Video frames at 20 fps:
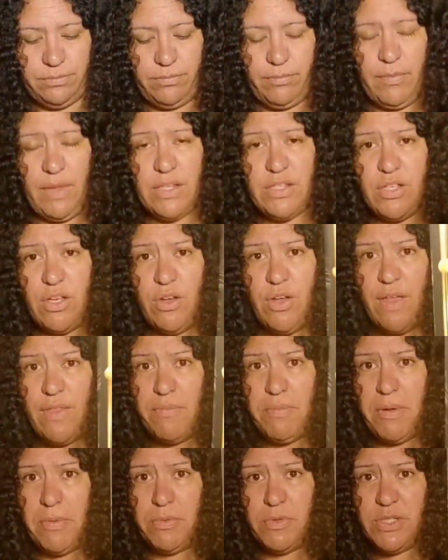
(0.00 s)
So
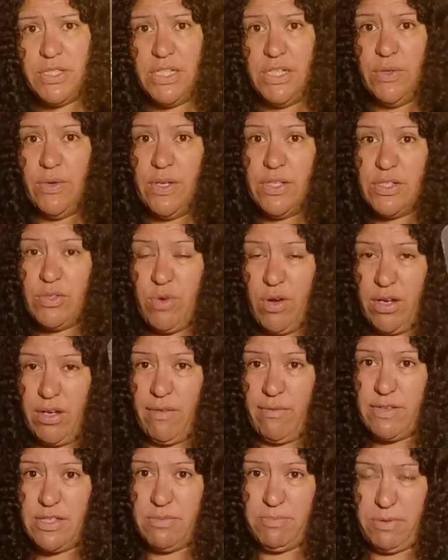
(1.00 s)
other people see you as crying
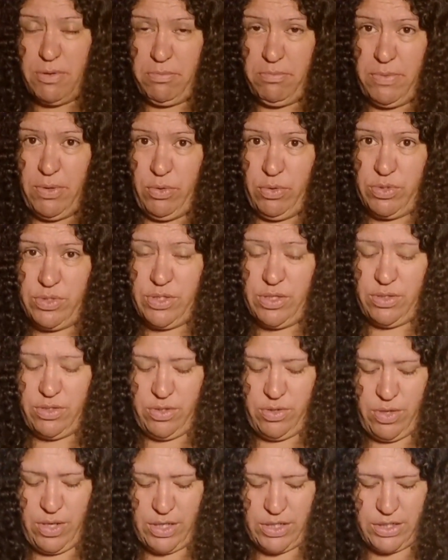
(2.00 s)
over spilt milk. So
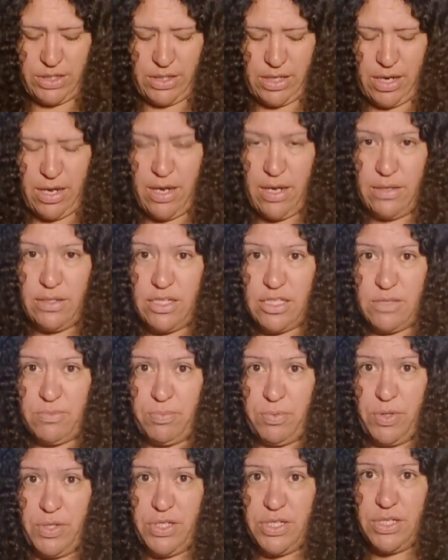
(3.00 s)
you actually are
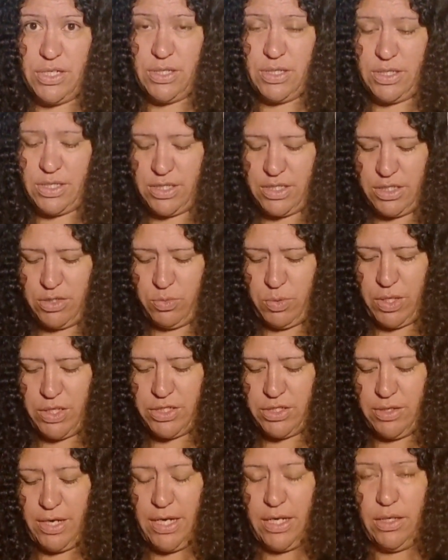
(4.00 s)
disappointed in the
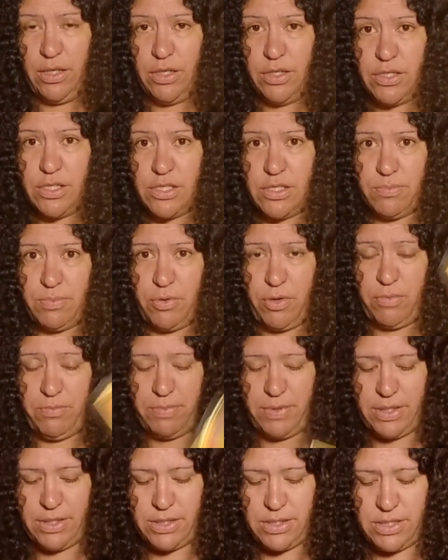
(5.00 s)
situation. You had a lot of
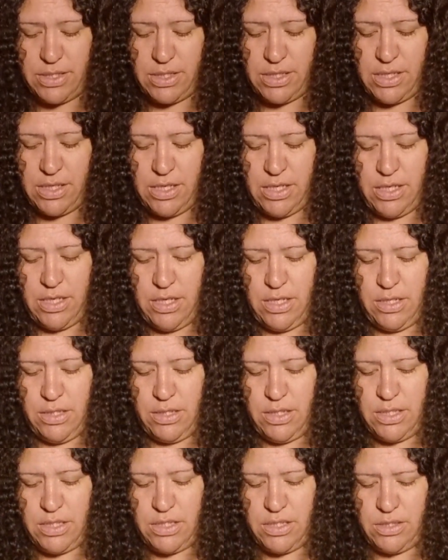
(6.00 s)
disappointment
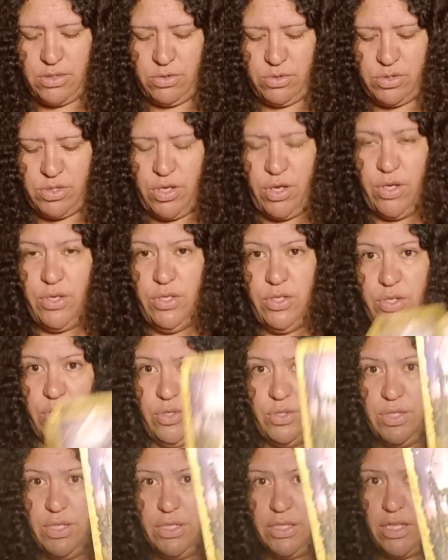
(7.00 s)
this is also
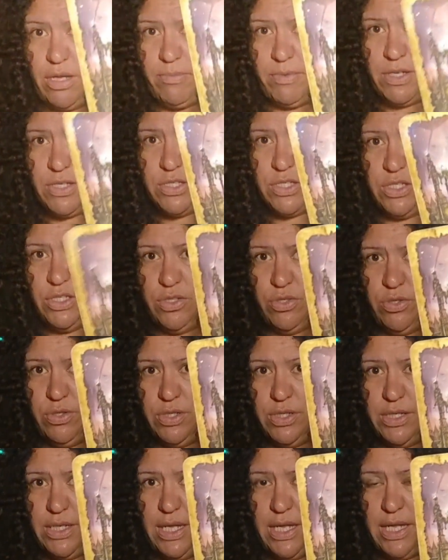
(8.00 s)
Union. Coming into
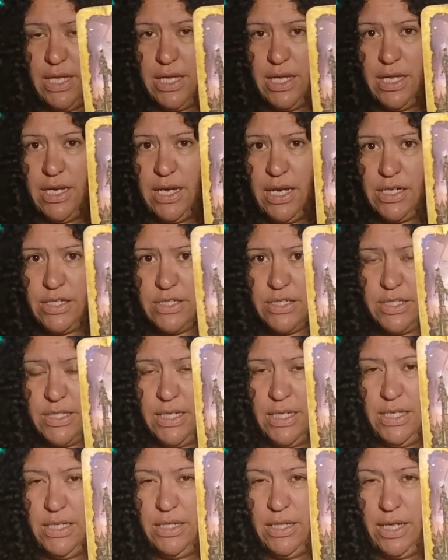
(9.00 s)
Union here and
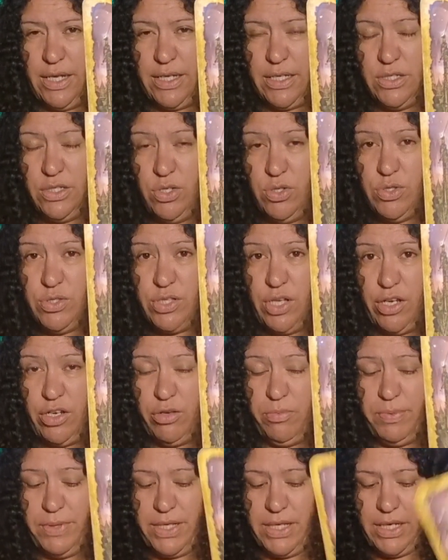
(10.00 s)
actually like a new
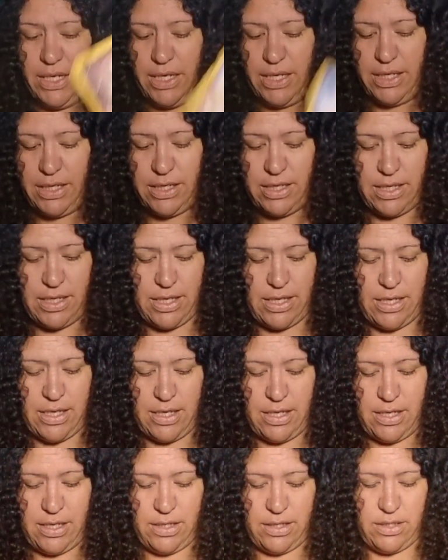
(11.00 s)
cycle beginning,
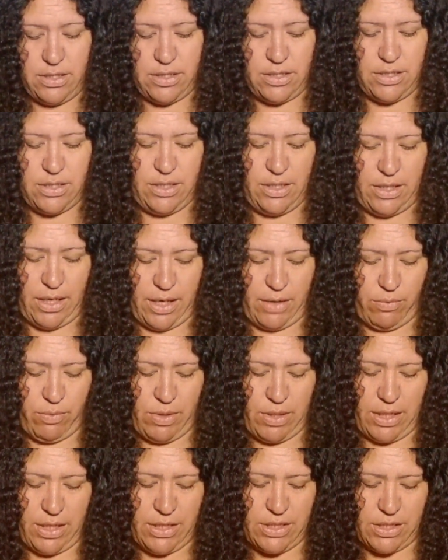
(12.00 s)
like
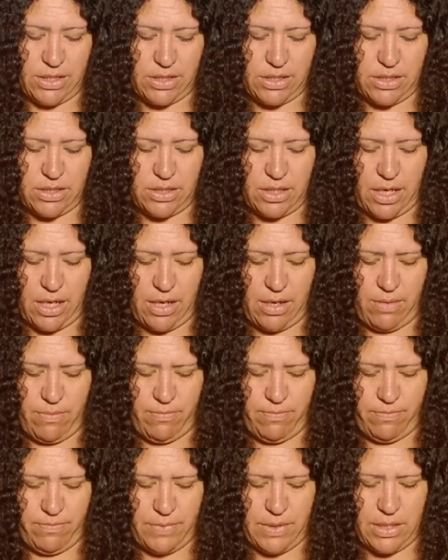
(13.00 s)
really just
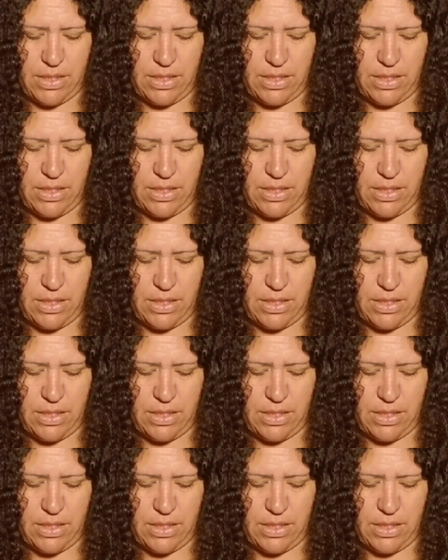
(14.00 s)
um,